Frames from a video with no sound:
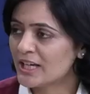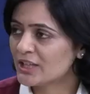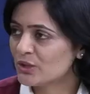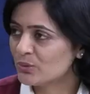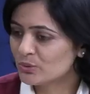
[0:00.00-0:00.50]

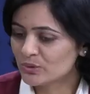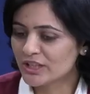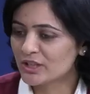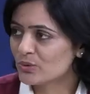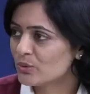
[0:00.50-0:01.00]
like you
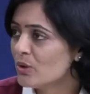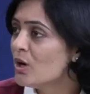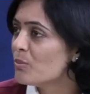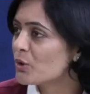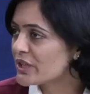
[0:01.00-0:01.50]
need to
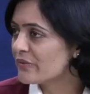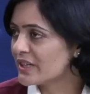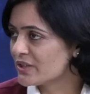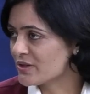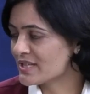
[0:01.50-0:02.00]

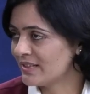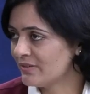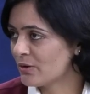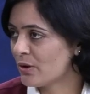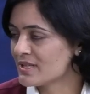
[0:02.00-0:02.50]
motivate
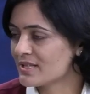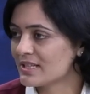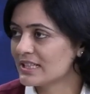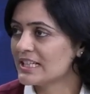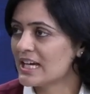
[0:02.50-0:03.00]
yourself
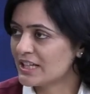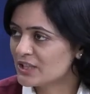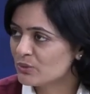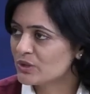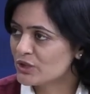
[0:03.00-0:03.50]
constantly
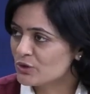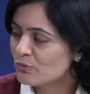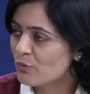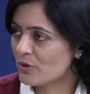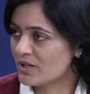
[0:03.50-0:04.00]
and you need to
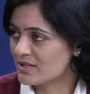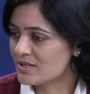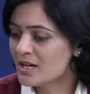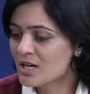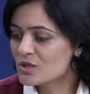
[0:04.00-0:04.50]

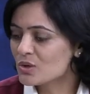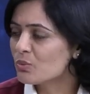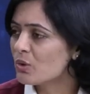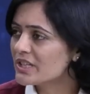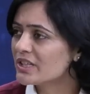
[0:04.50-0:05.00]
focus. So
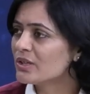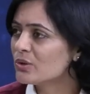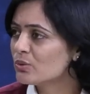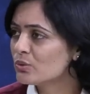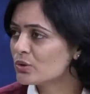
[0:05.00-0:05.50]
what did you
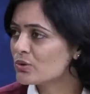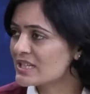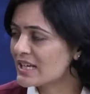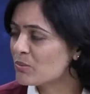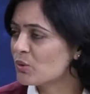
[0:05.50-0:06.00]
do to
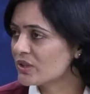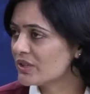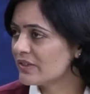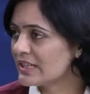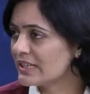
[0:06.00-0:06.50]
stay
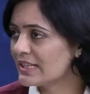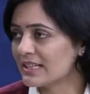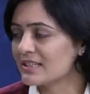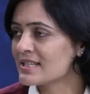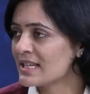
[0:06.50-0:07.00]
motivated
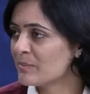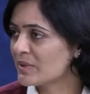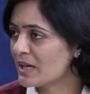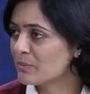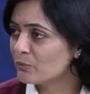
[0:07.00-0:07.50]
at the
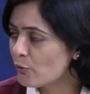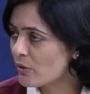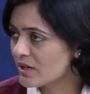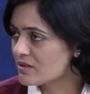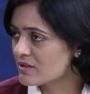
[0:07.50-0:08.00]
same time
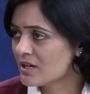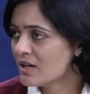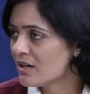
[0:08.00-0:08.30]
focused?